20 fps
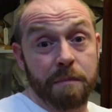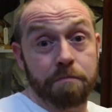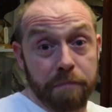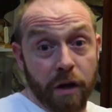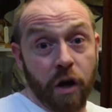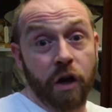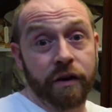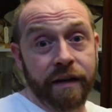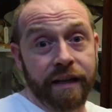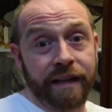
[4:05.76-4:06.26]

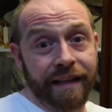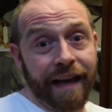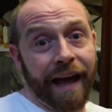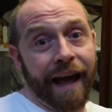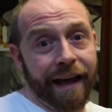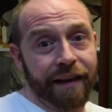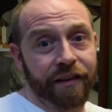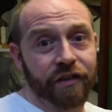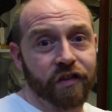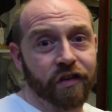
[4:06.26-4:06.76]
burning
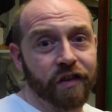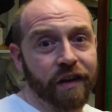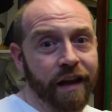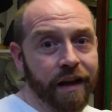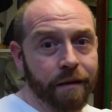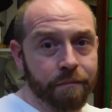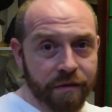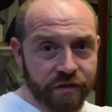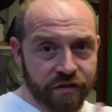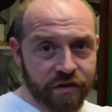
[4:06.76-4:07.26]
gas,
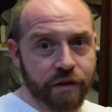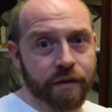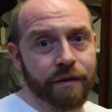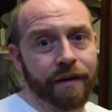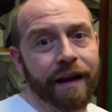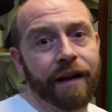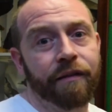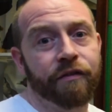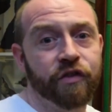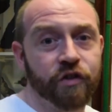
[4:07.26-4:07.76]
and so you
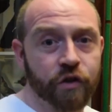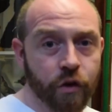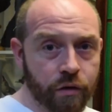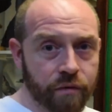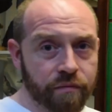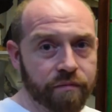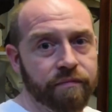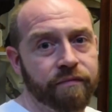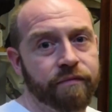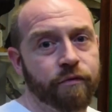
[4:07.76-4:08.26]
have soot
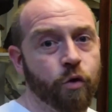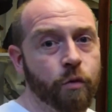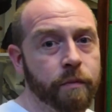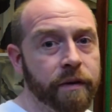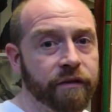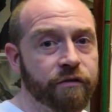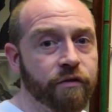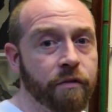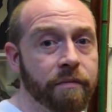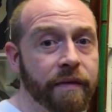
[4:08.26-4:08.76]

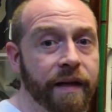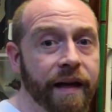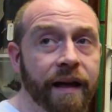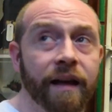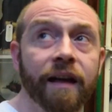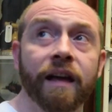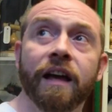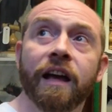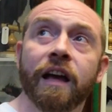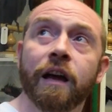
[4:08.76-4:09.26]
forming from that.
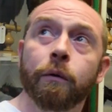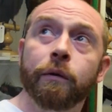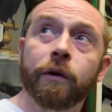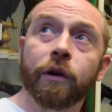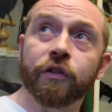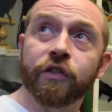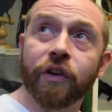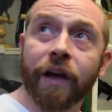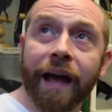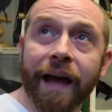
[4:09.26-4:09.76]
We
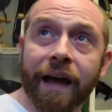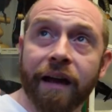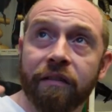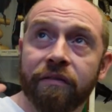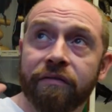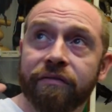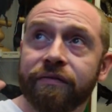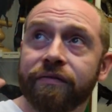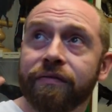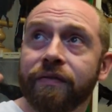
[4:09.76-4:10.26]
also
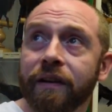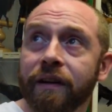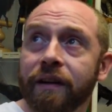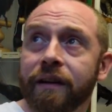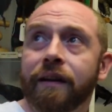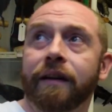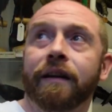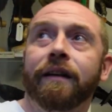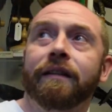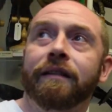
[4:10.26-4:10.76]
have
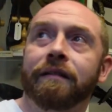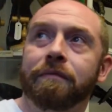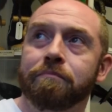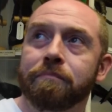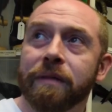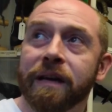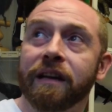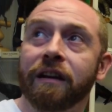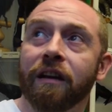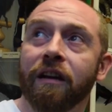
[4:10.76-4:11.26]

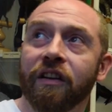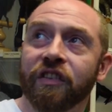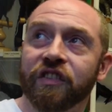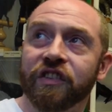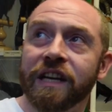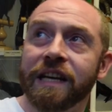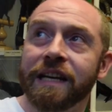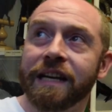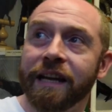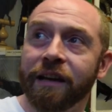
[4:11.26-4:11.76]
big glass
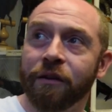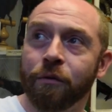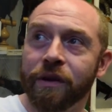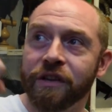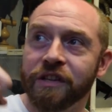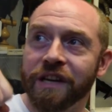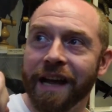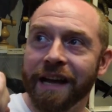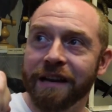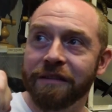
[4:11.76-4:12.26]
ceiling
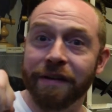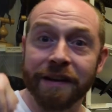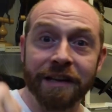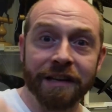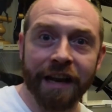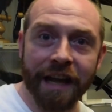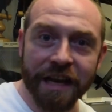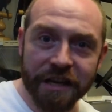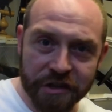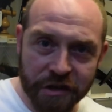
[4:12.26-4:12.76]
which had
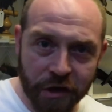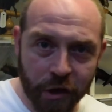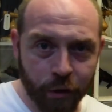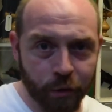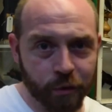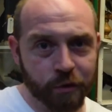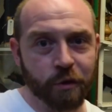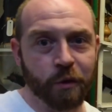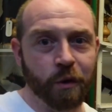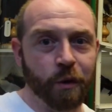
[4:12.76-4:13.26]
ventilation
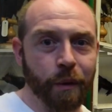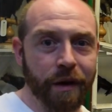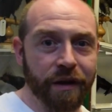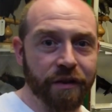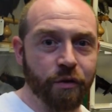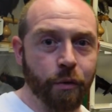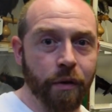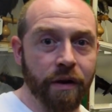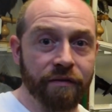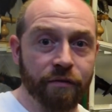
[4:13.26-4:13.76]
holes all the way
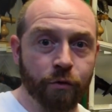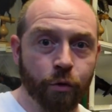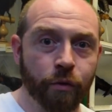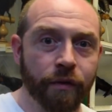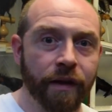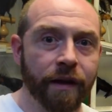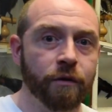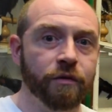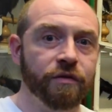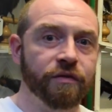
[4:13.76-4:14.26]
through it for all
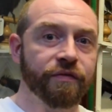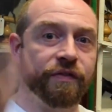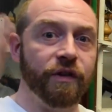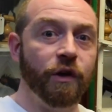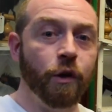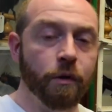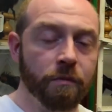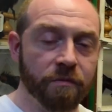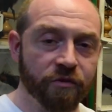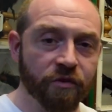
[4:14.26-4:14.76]
those
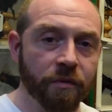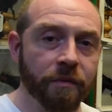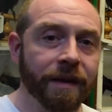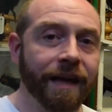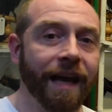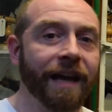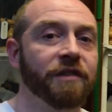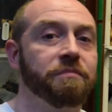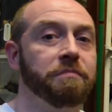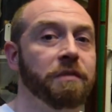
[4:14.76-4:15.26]
fumes from the
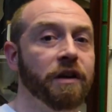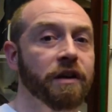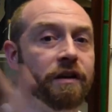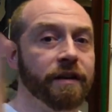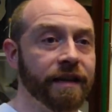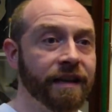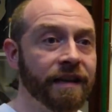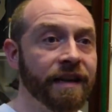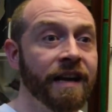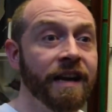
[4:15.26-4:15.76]
gas
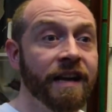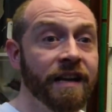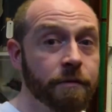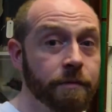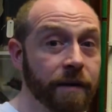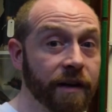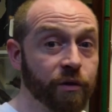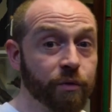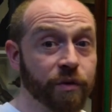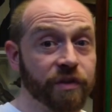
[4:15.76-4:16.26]
burning to
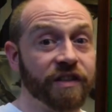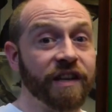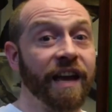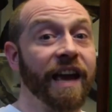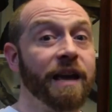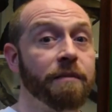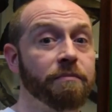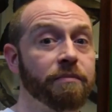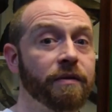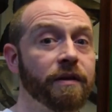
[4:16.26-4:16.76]
be able to
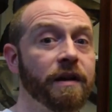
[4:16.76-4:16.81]
escape.